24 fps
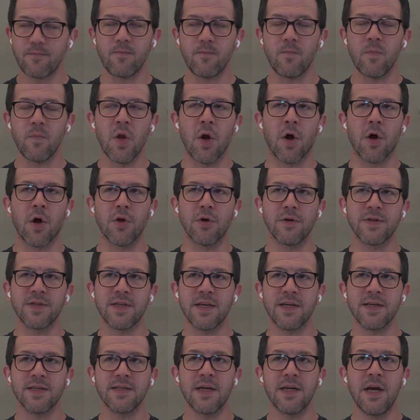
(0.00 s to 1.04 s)
all those
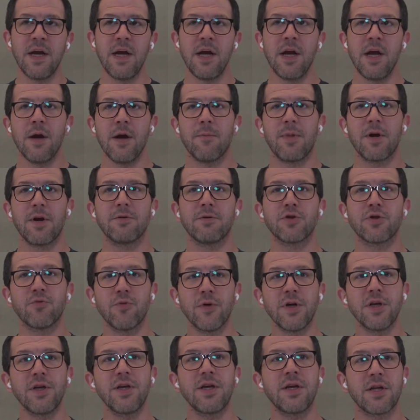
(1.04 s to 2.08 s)
things. But it was
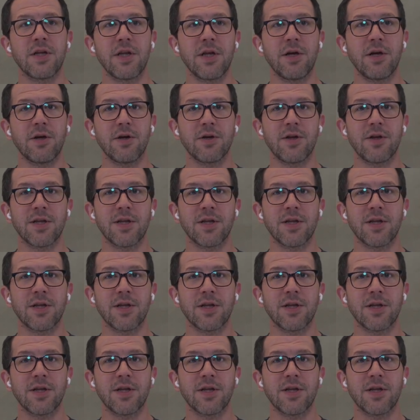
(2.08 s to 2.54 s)
really clear